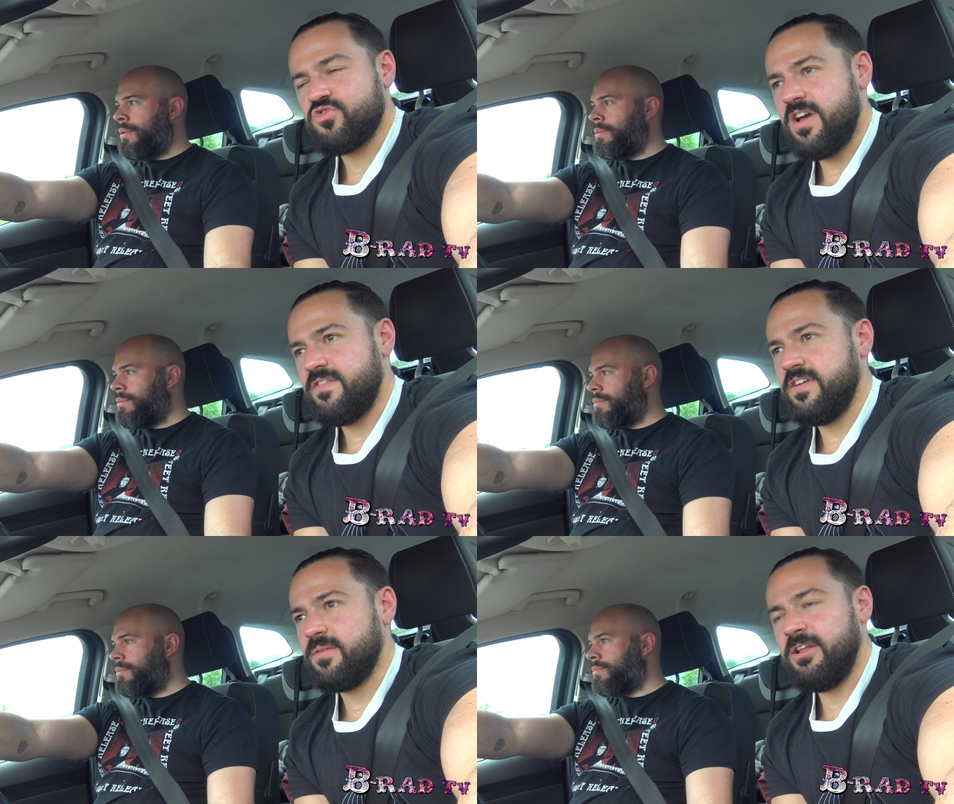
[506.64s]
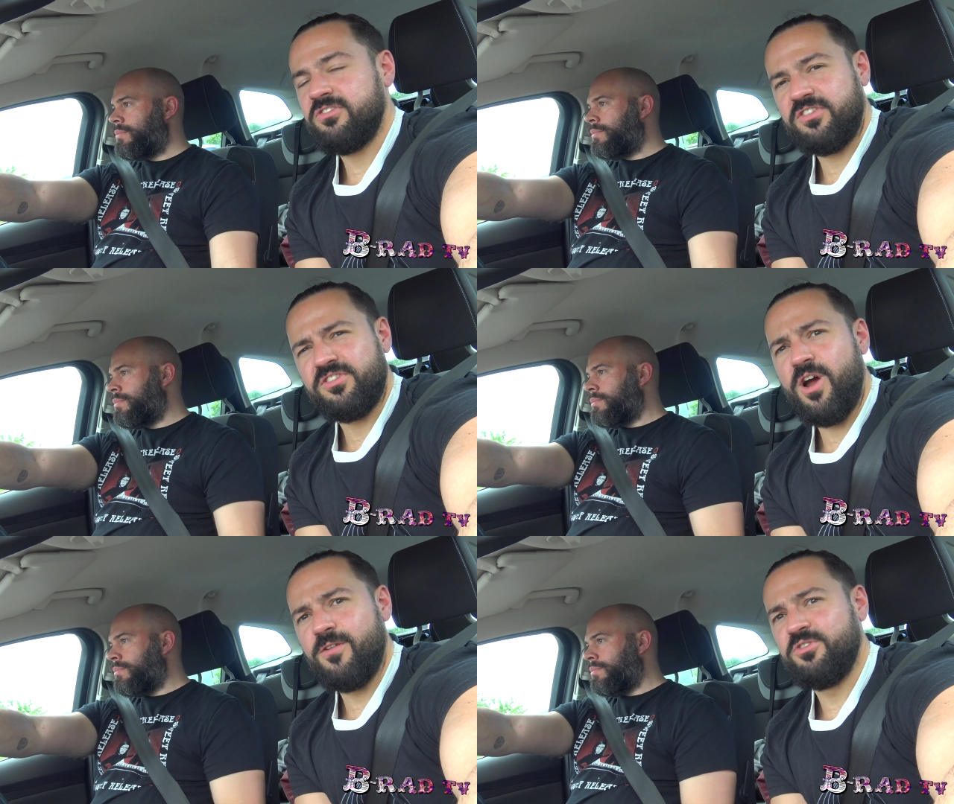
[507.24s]
Speaker 1: traffic. Well, at least the
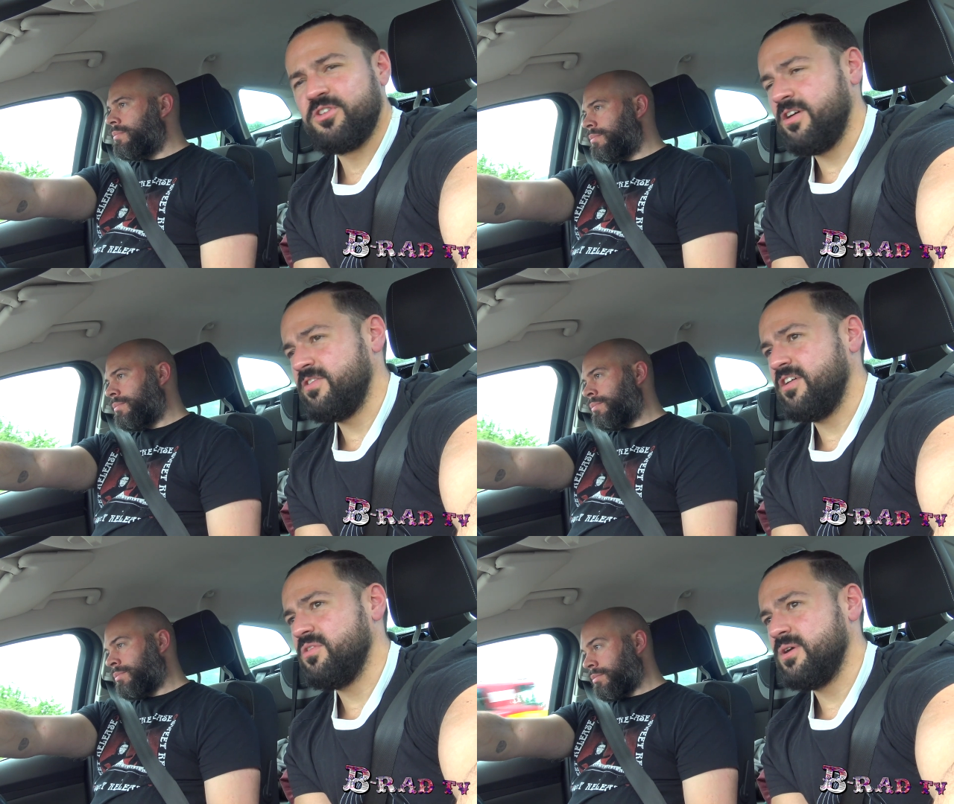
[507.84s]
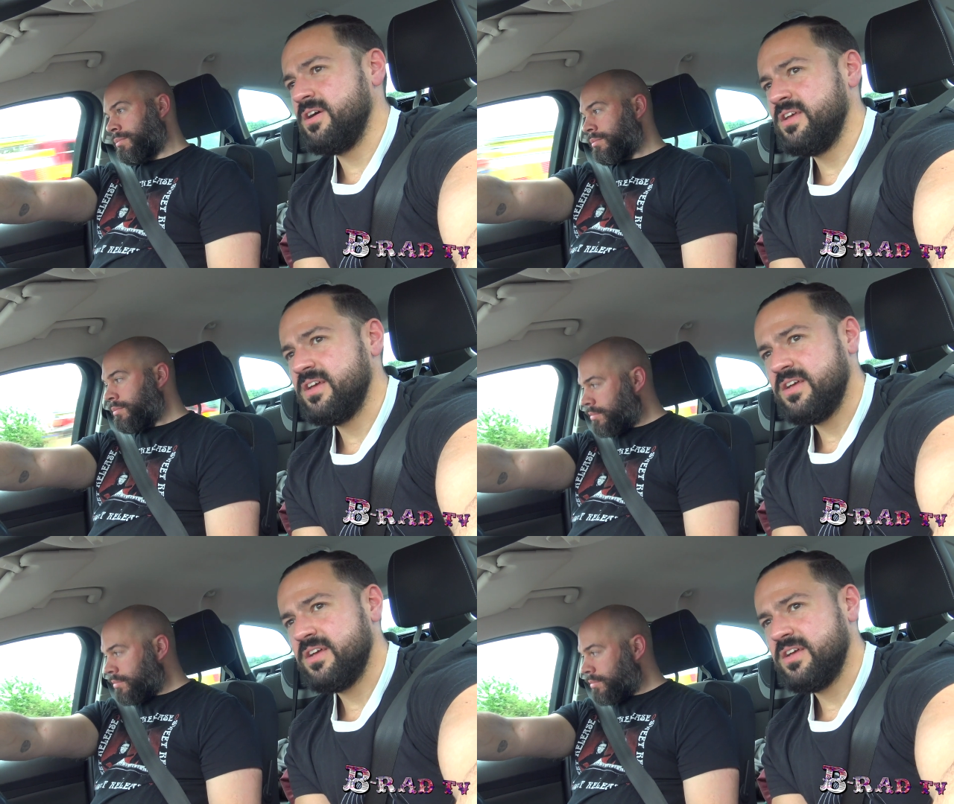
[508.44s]
sirens are going the other way.